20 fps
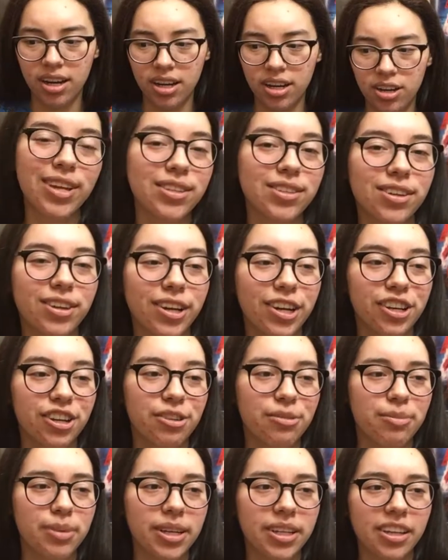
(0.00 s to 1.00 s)
friends are
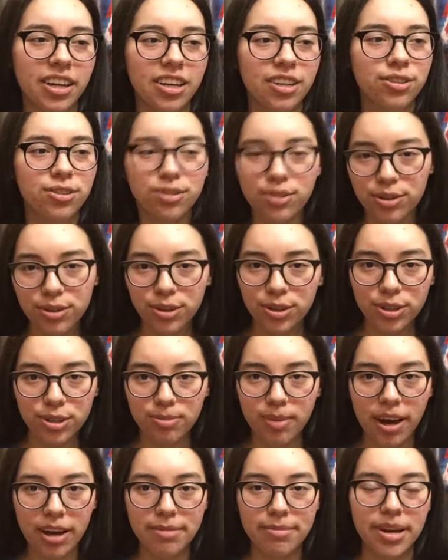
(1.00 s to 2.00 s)
gonna be like, dude, you're
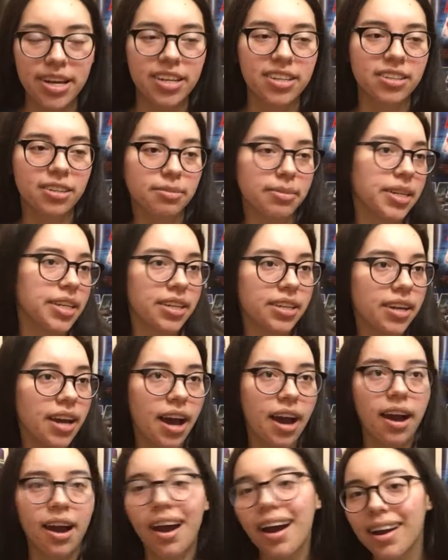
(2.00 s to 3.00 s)
Spider-Man, he's gonna be like,
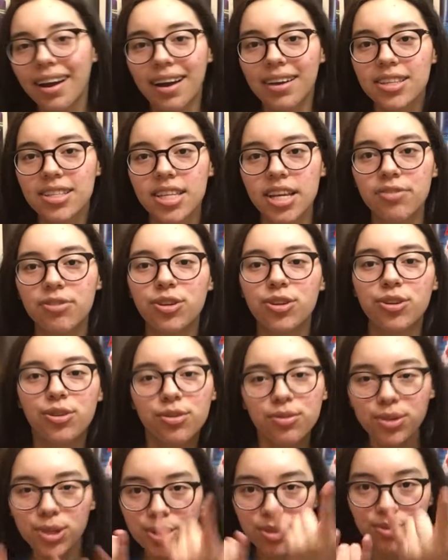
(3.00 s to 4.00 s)
yeah, I got stuff to do,
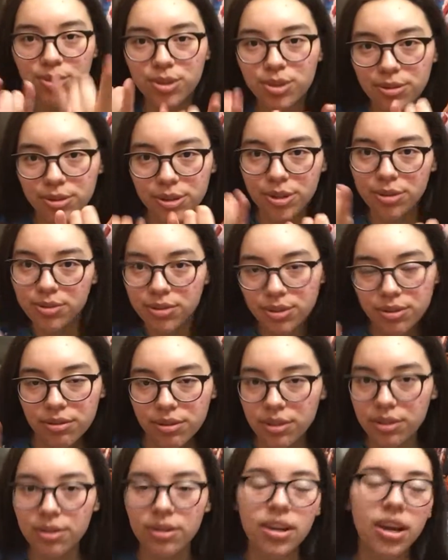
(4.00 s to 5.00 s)
shoo, shoo, shoo, shoo,
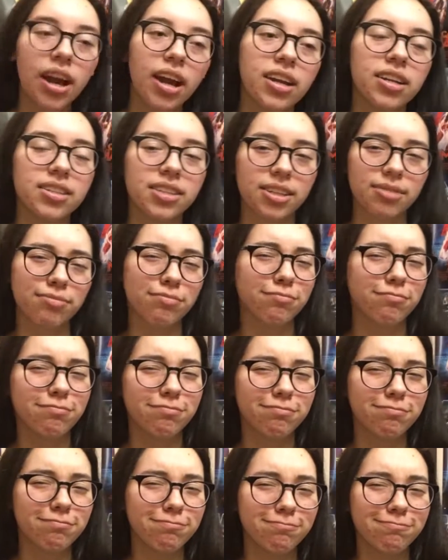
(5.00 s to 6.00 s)
shoo, and it's like,
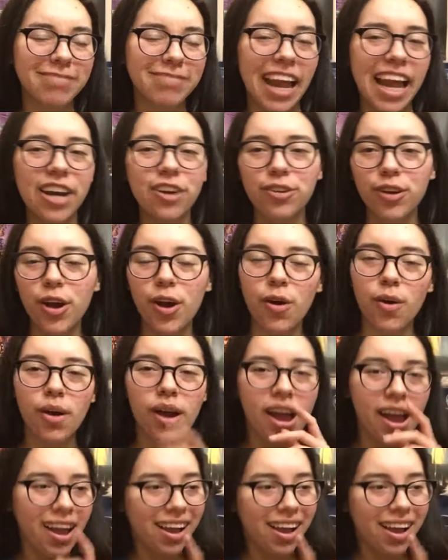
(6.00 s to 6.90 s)
I don't know,